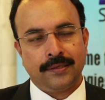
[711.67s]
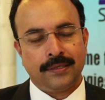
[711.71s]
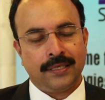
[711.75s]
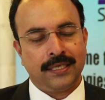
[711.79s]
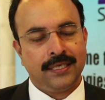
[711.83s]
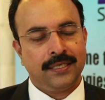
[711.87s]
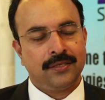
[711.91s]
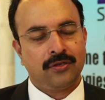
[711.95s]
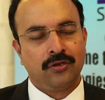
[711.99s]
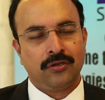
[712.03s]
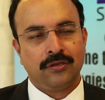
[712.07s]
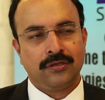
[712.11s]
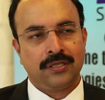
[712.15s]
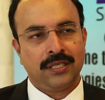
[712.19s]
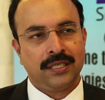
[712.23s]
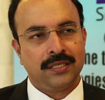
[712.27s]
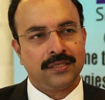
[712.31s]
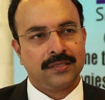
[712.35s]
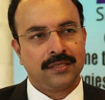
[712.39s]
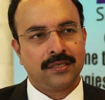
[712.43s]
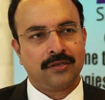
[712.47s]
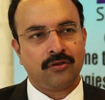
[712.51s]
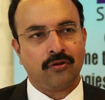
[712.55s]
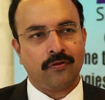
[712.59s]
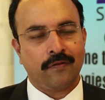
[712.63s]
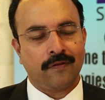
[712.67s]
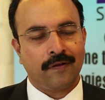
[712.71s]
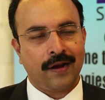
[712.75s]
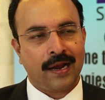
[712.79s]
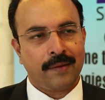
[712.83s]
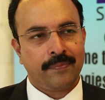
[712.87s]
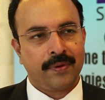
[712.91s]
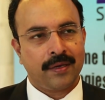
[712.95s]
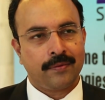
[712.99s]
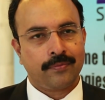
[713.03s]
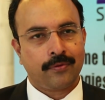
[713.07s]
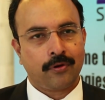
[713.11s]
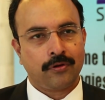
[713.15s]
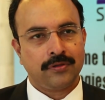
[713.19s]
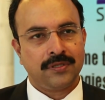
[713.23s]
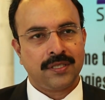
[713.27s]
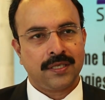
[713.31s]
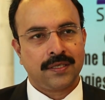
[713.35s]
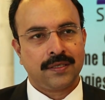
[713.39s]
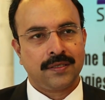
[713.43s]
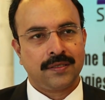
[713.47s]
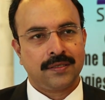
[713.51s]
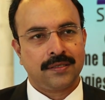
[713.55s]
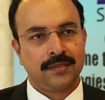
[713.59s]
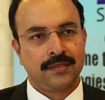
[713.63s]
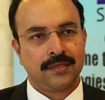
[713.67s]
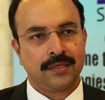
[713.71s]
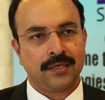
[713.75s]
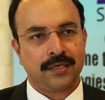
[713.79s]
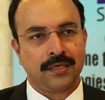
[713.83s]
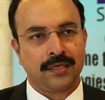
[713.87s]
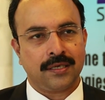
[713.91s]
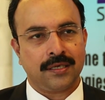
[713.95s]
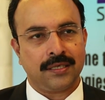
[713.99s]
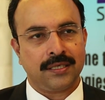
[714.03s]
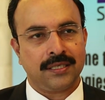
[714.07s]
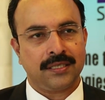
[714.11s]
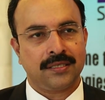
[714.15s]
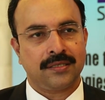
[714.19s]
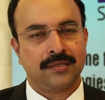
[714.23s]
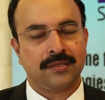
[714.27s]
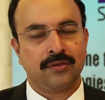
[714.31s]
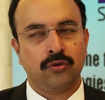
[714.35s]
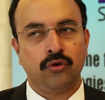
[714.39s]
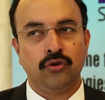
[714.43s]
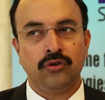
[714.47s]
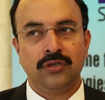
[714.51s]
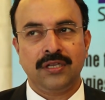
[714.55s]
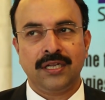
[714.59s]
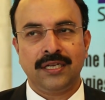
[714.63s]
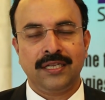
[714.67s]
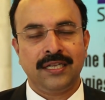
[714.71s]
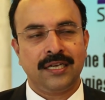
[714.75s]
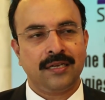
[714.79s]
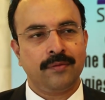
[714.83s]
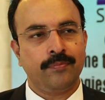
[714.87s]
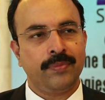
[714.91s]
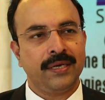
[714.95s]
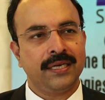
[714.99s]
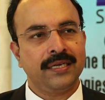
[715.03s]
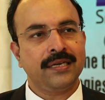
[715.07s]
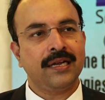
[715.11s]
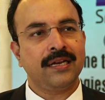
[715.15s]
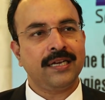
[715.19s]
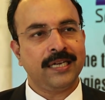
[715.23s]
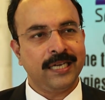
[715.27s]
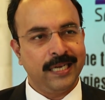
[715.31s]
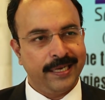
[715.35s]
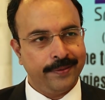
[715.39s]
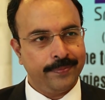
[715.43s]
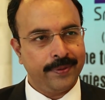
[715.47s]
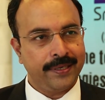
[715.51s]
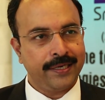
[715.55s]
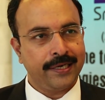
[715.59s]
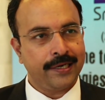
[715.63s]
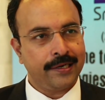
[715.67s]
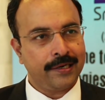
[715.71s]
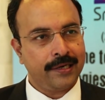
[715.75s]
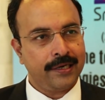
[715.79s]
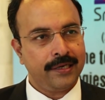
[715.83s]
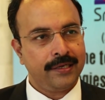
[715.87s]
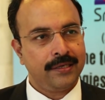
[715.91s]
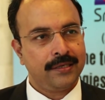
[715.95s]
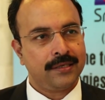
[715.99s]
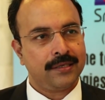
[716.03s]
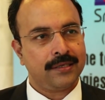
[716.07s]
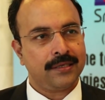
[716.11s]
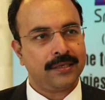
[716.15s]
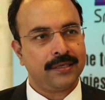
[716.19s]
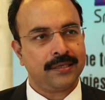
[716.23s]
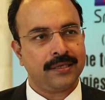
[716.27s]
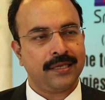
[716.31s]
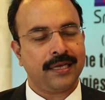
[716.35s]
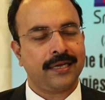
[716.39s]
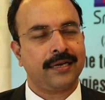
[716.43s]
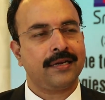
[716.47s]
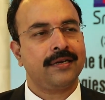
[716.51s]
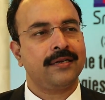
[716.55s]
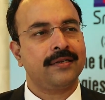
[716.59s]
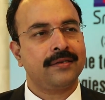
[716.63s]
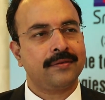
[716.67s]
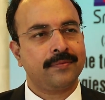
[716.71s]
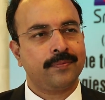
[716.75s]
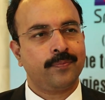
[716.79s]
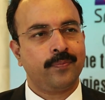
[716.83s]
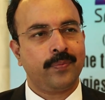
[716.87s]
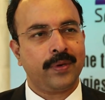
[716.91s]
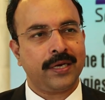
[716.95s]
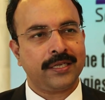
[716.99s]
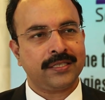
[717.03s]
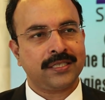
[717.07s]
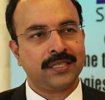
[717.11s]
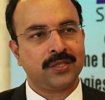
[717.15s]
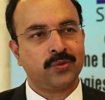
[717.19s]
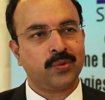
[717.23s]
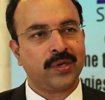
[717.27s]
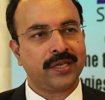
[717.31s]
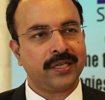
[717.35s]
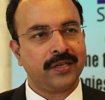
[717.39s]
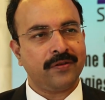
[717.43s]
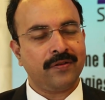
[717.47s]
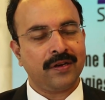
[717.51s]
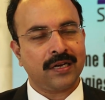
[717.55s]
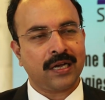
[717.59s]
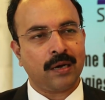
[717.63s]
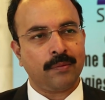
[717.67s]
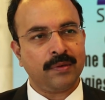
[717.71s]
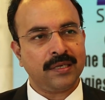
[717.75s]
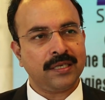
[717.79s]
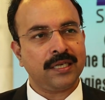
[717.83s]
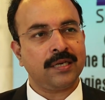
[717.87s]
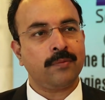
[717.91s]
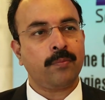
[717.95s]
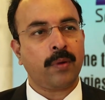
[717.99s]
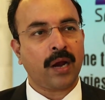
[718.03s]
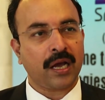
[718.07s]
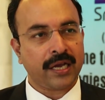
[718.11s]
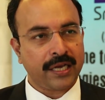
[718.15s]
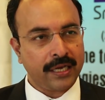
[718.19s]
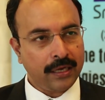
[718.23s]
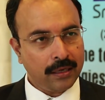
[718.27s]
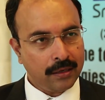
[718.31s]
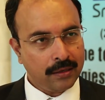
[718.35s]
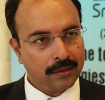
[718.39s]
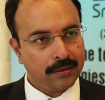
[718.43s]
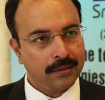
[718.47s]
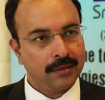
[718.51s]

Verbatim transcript: These all things are overlapping projects. It's good that they are being done independently. There are places where they will come in and plug in.